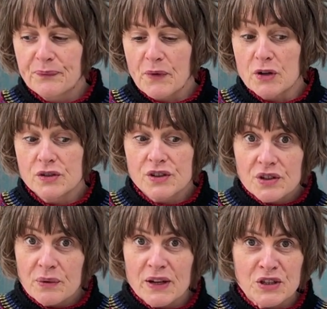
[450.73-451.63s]
Another
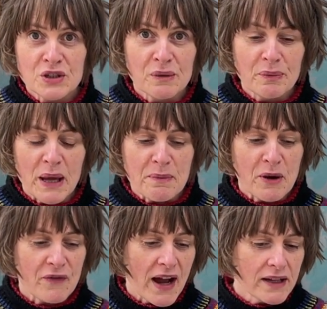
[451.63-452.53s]
question people
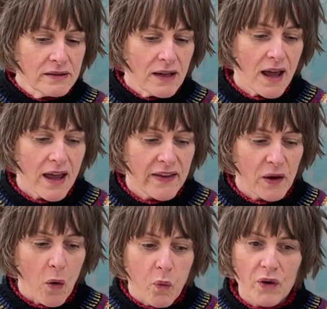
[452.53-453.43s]
have asked is,
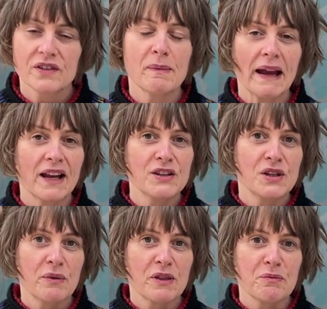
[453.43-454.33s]
what am I going to
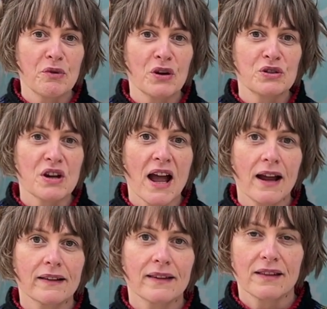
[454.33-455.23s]
do with the
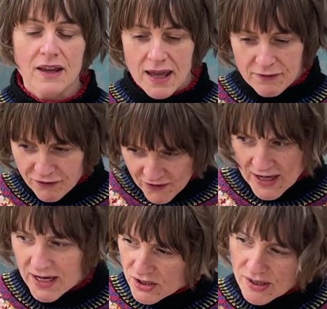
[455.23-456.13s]
project, the
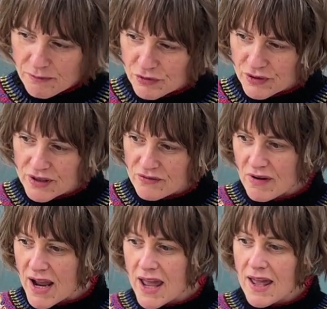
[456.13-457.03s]
finished
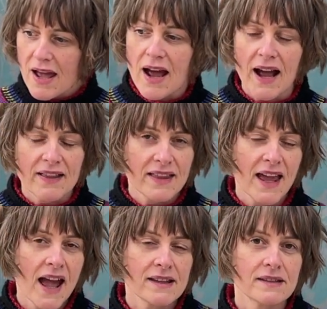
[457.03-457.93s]
embroidery at the
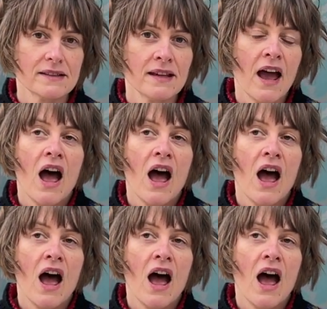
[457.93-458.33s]
end?